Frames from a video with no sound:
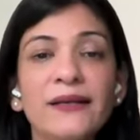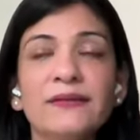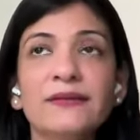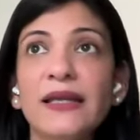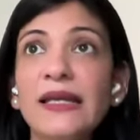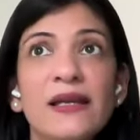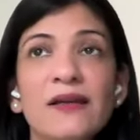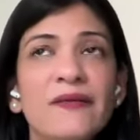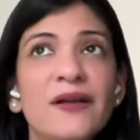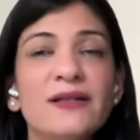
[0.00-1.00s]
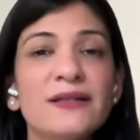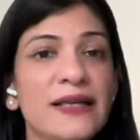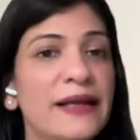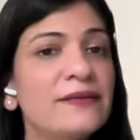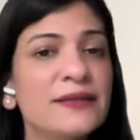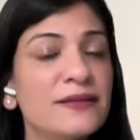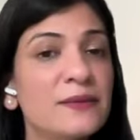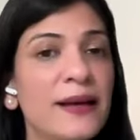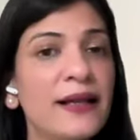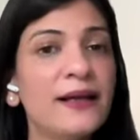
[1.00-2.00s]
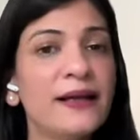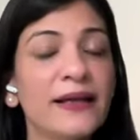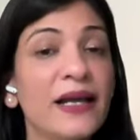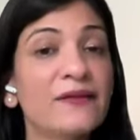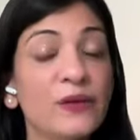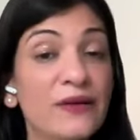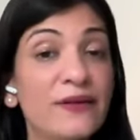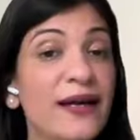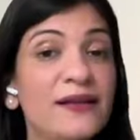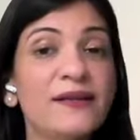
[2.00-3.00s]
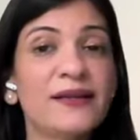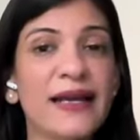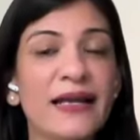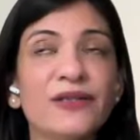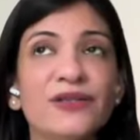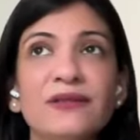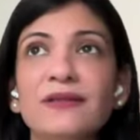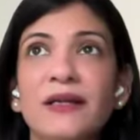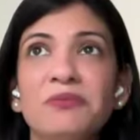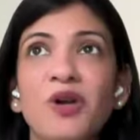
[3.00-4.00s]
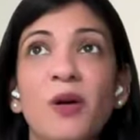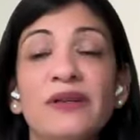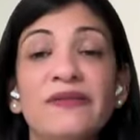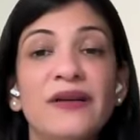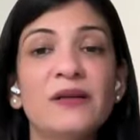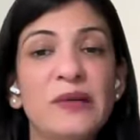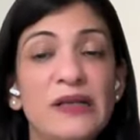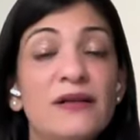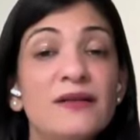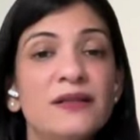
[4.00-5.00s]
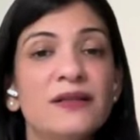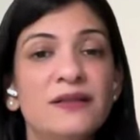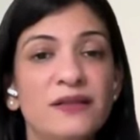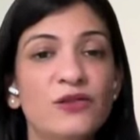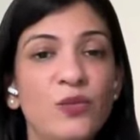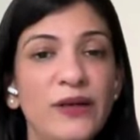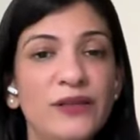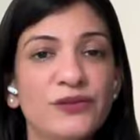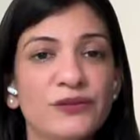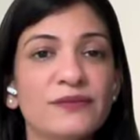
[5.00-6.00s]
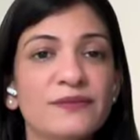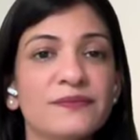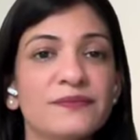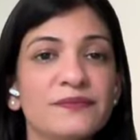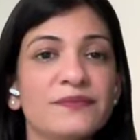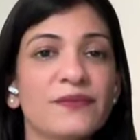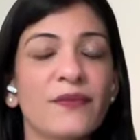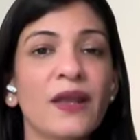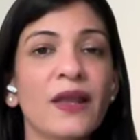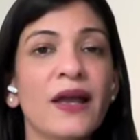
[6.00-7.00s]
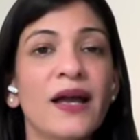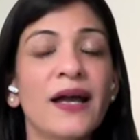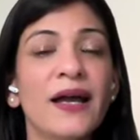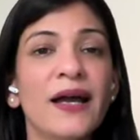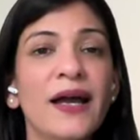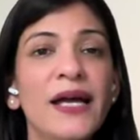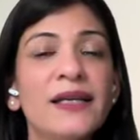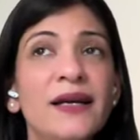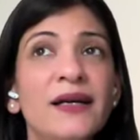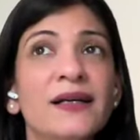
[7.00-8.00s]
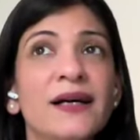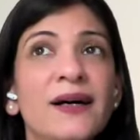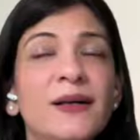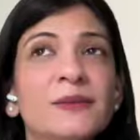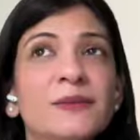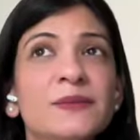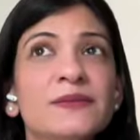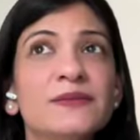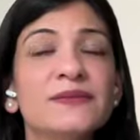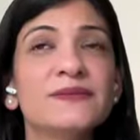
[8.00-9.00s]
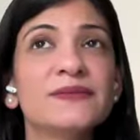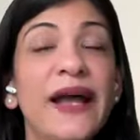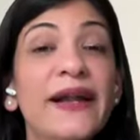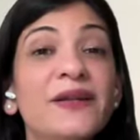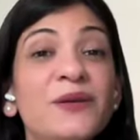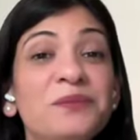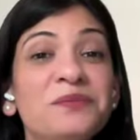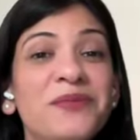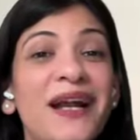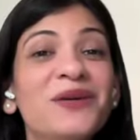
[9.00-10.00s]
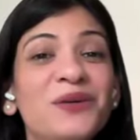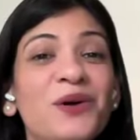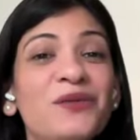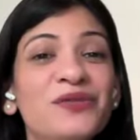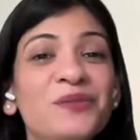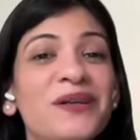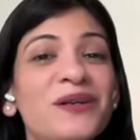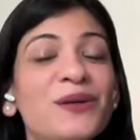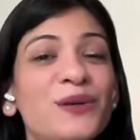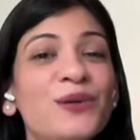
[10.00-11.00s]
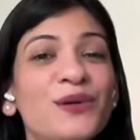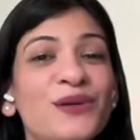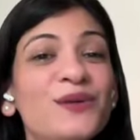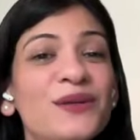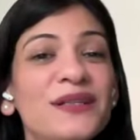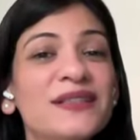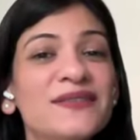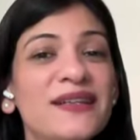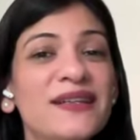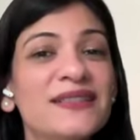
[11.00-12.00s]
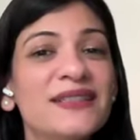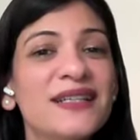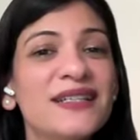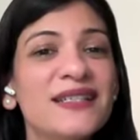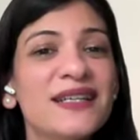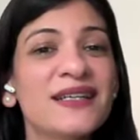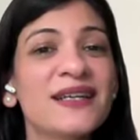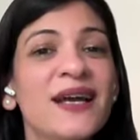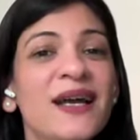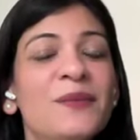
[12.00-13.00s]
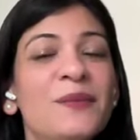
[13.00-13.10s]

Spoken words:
And thinking for yourselves as well, like, have you ever had a reaction that probably felt bigger than the situation? And um, that could often be a clue, worth investigating.